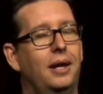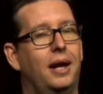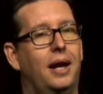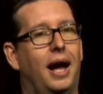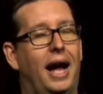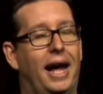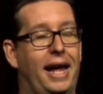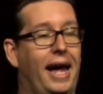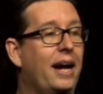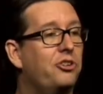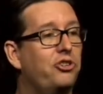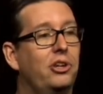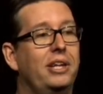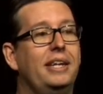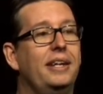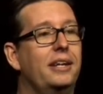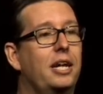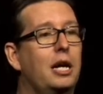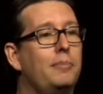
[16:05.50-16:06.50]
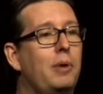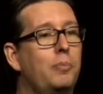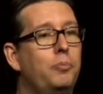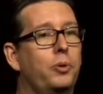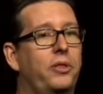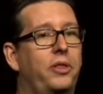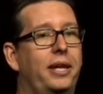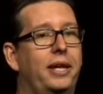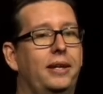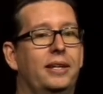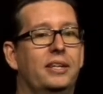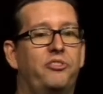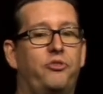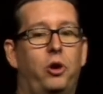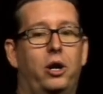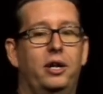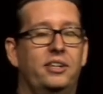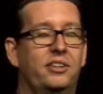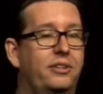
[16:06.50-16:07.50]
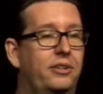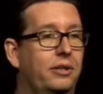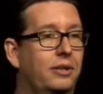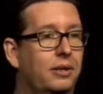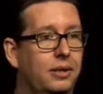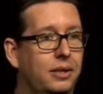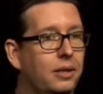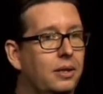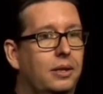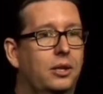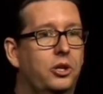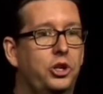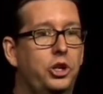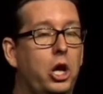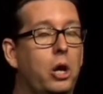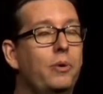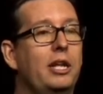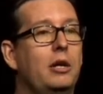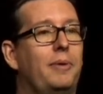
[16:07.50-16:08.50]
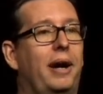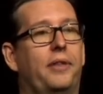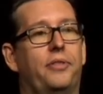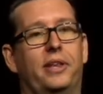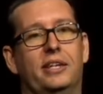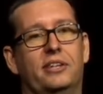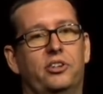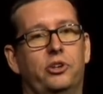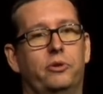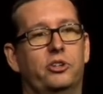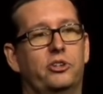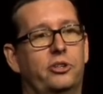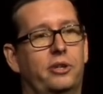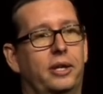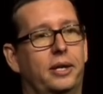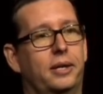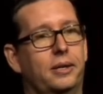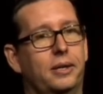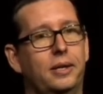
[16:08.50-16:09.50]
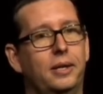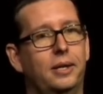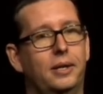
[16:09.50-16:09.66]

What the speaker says: I actually didn't come up with it as far as knowing about this. There was a